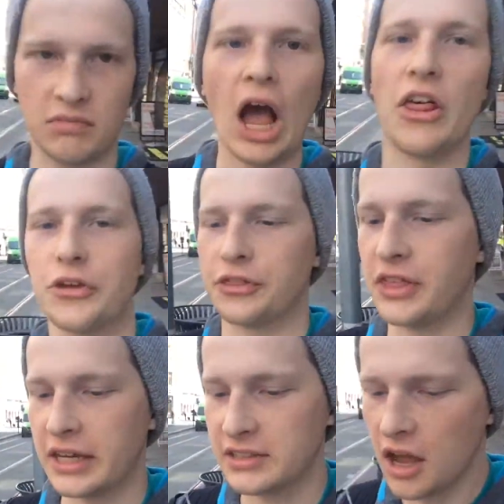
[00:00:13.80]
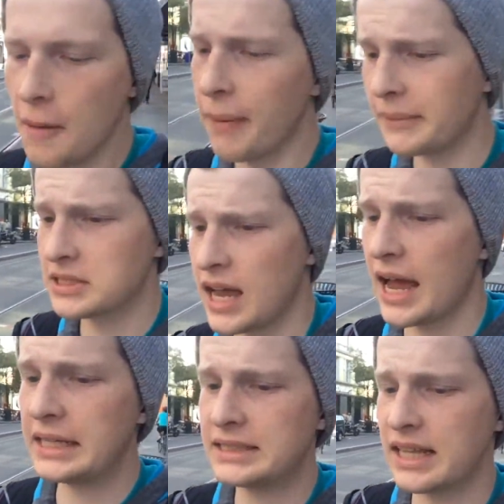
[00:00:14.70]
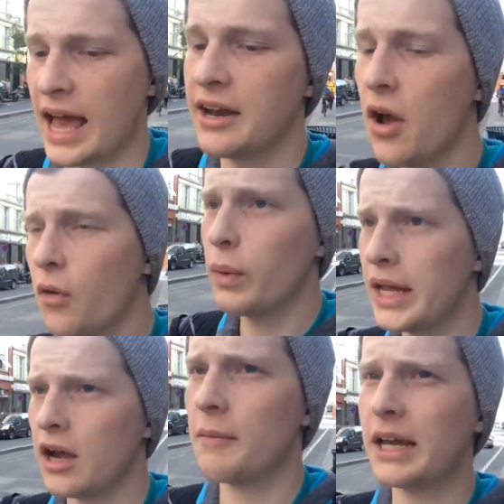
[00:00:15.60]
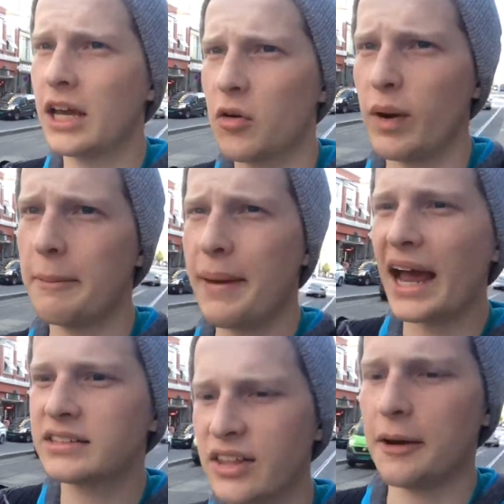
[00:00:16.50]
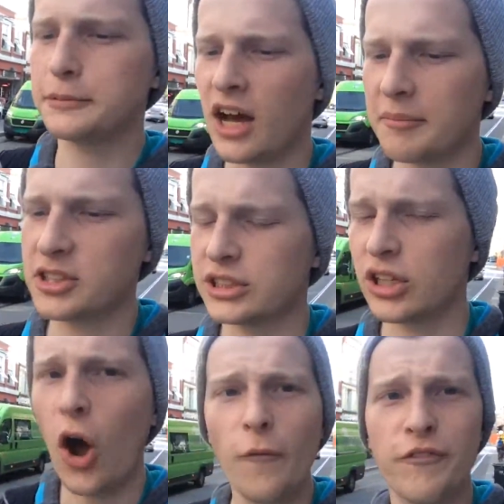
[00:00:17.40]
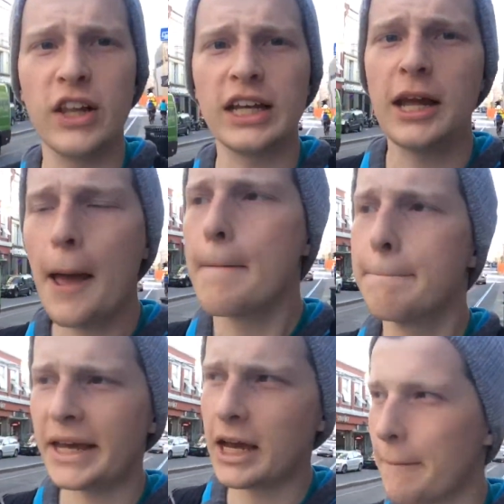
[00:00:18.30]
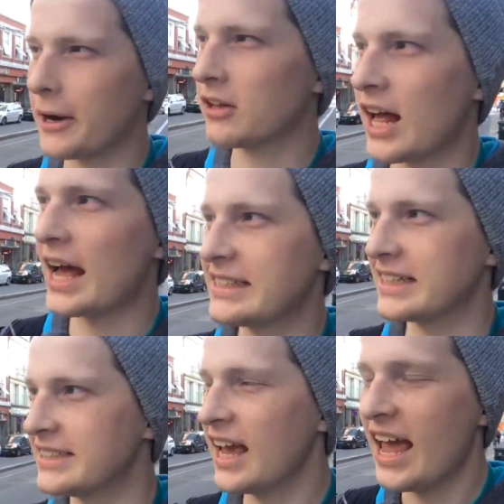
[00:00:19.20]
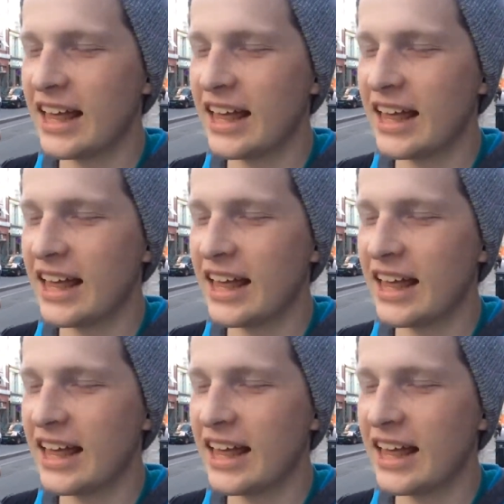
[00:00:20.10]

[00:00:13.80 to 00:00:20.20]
other things. But besides that, we are making our way back to the optometrist to hopefully pick up our glasses.